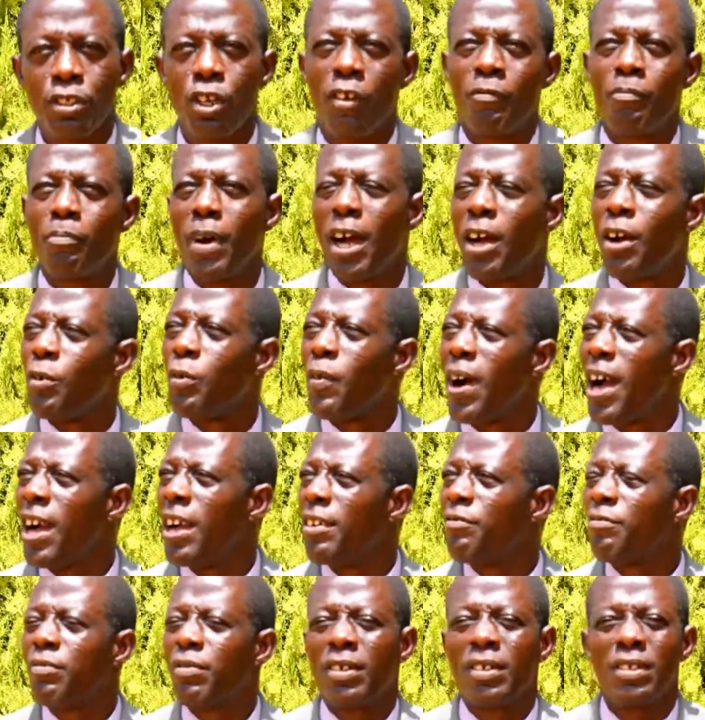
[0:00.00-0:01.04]
of my
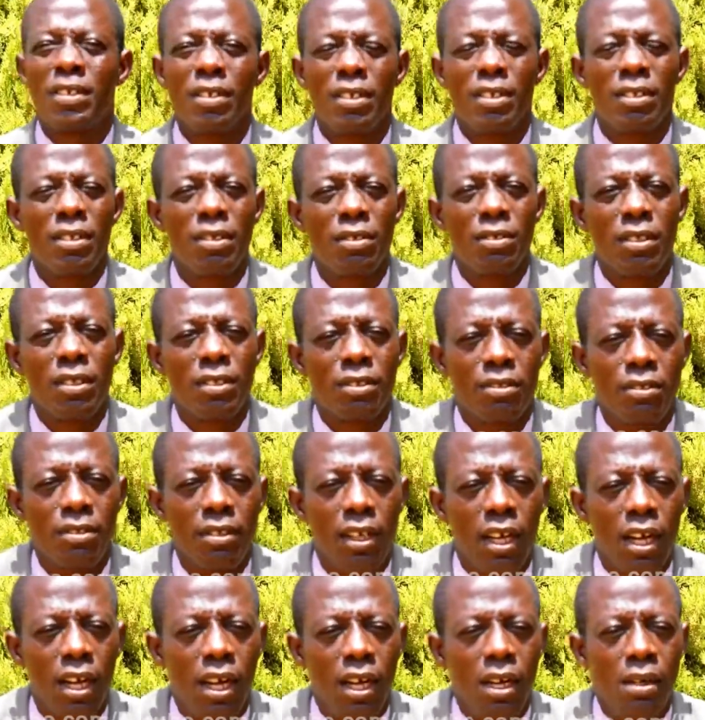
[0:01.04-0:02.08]
wife
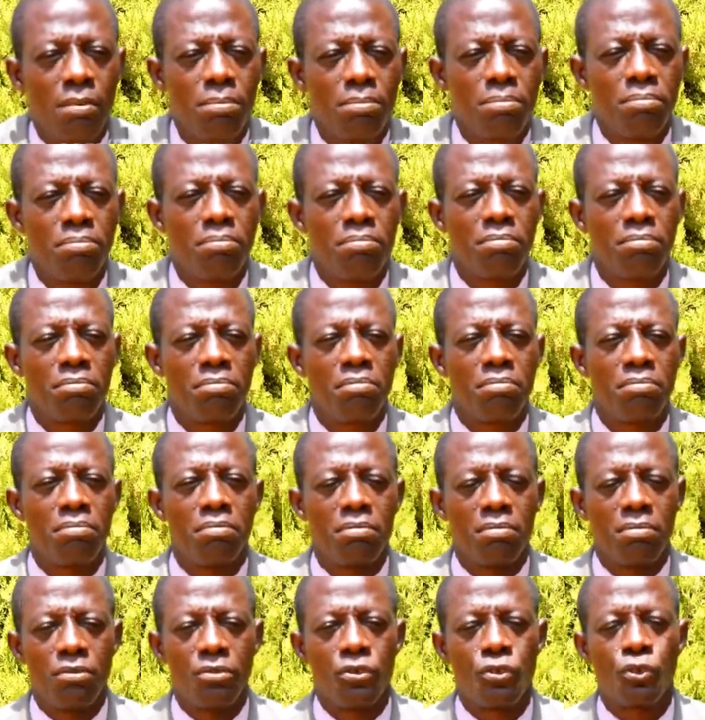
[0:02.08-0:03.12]

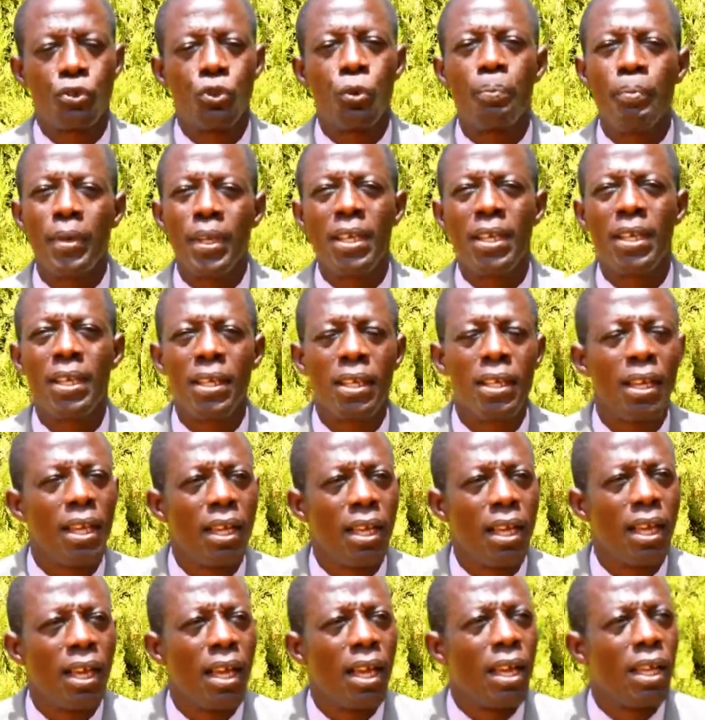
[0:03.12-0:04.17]
to me
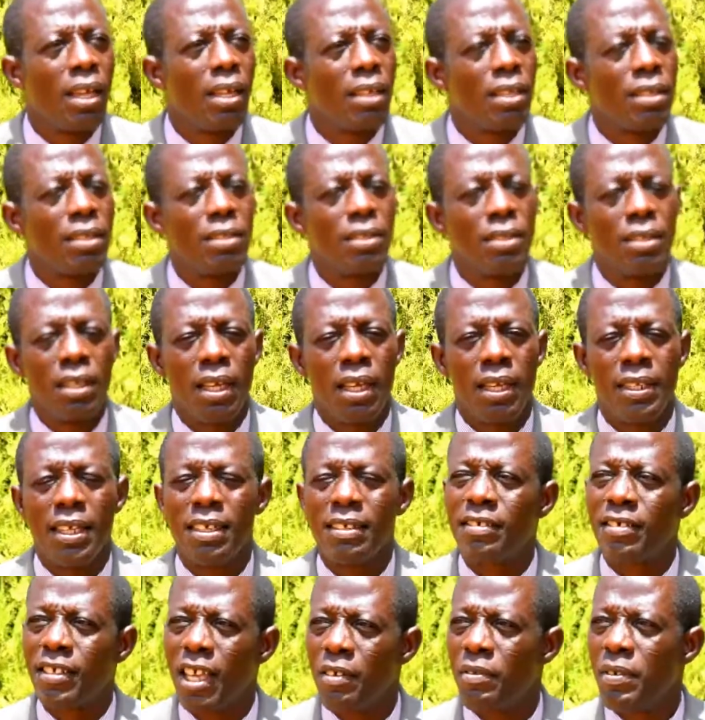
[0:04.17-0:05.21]
in the
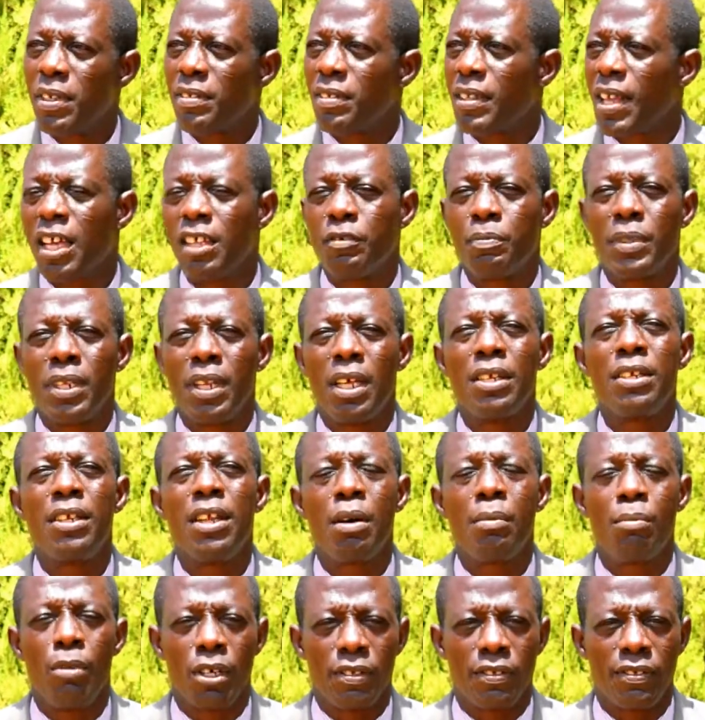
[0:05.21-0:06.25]
service has been
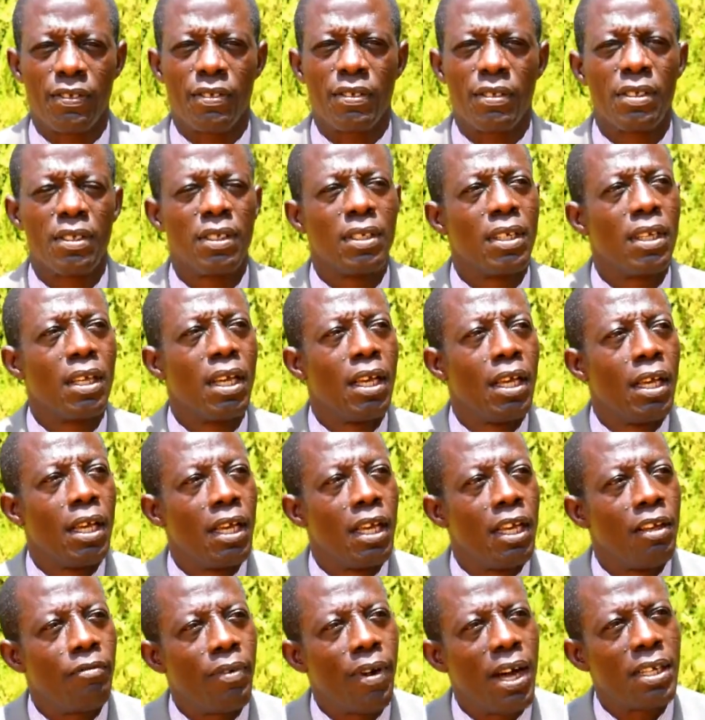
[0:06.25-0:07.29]
enormous.
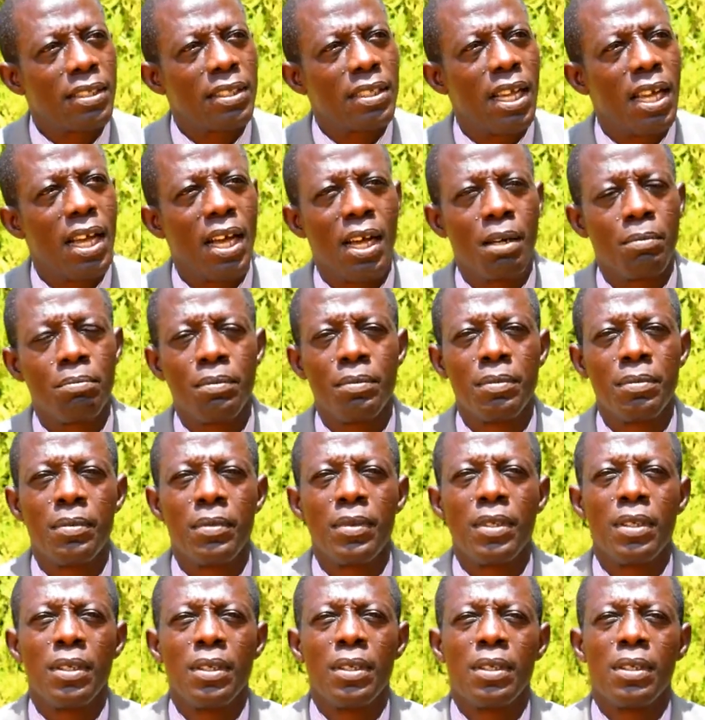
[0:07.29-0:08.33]
In fact,
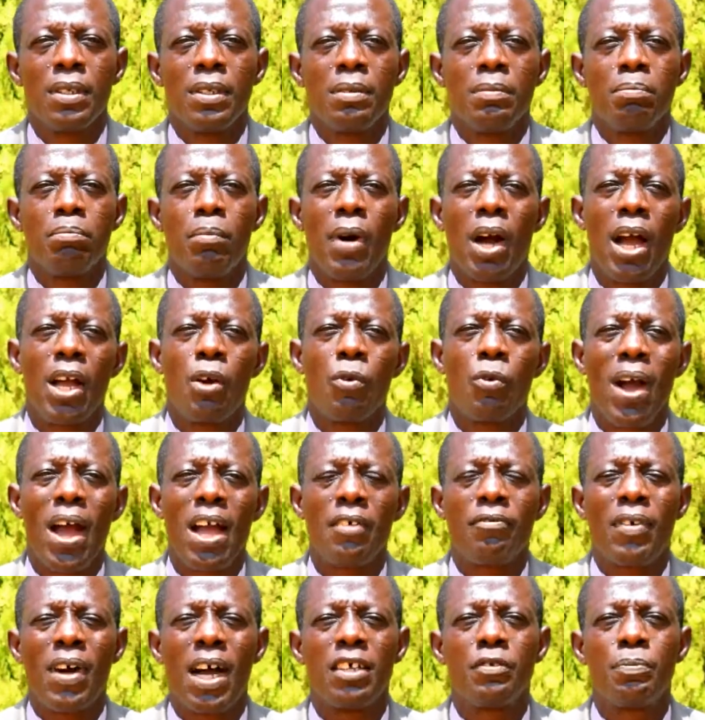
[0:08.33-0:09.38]
my
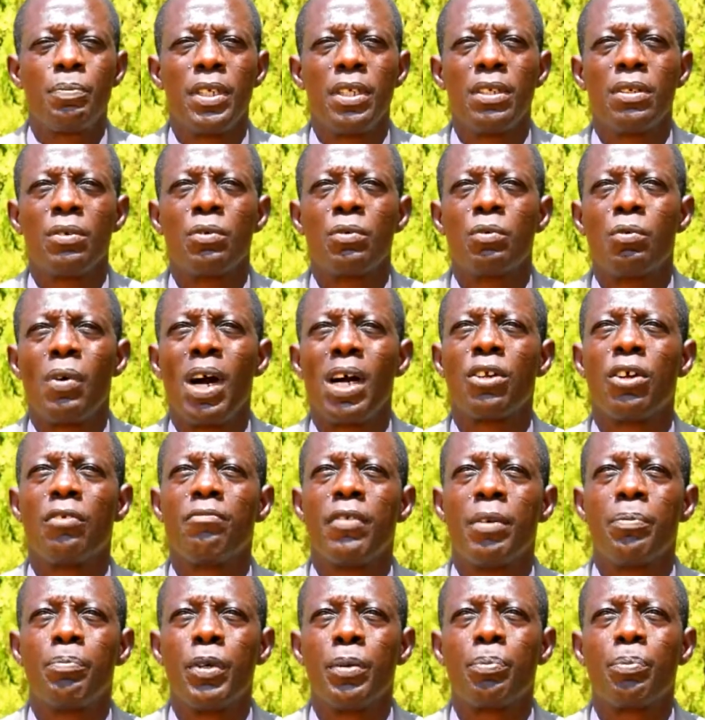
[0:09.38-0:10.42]
wife has been one of
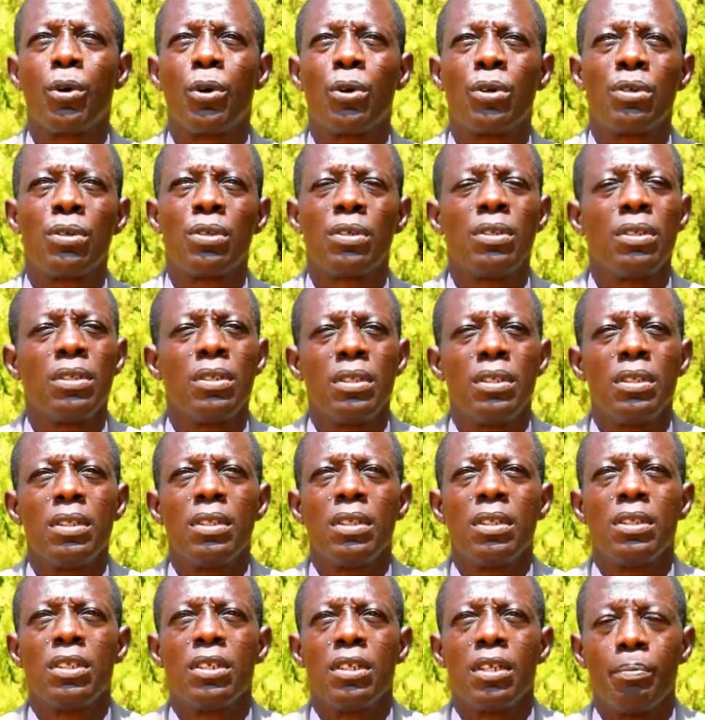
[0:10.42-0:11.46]
the people
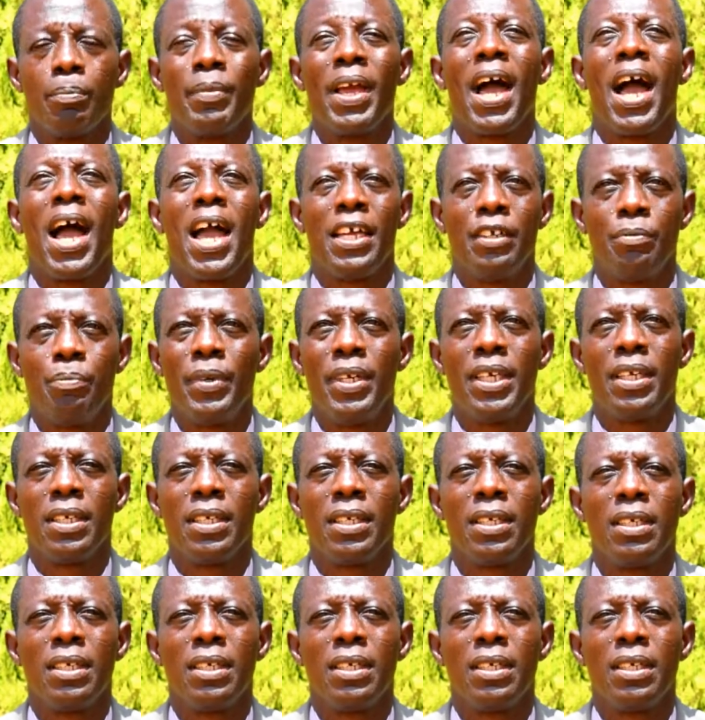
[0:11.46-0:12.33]
behind me